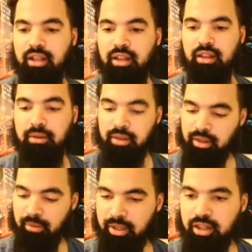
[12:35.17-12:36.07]

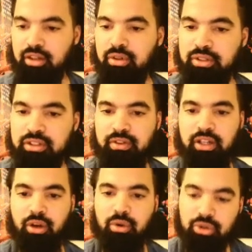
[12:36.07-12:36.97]
Let me conclude this
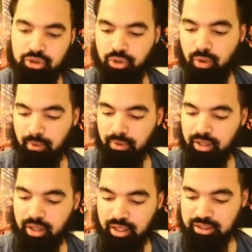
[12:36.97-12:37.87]
video. Do I
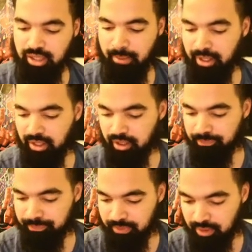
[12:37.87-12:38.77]
regret? Because I mean,
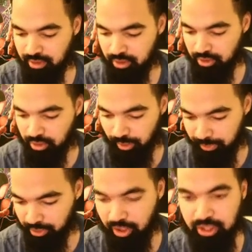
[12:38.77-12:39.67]

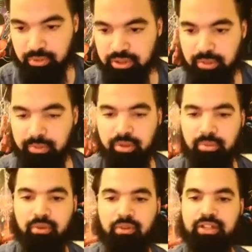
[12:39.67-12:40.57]
you guys want to see me do
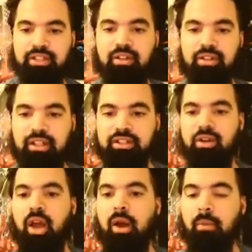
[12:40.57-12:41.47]
more fights? I don't think so.
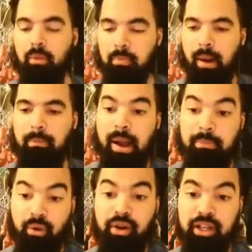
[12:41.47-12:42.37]
But my
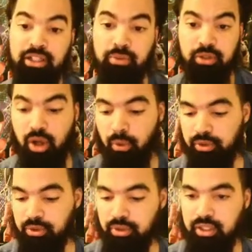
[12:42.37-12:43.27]
point is, with going
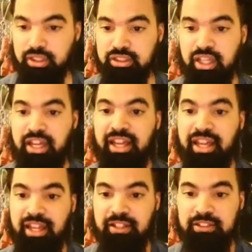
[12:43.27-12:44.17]
through this,
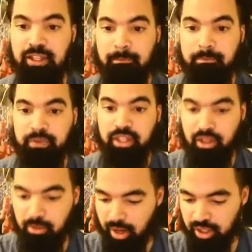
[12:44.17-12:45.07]
is
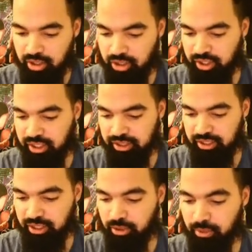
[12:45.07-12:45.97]
Killmonger can
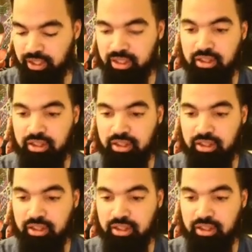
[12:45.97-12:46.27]
deal with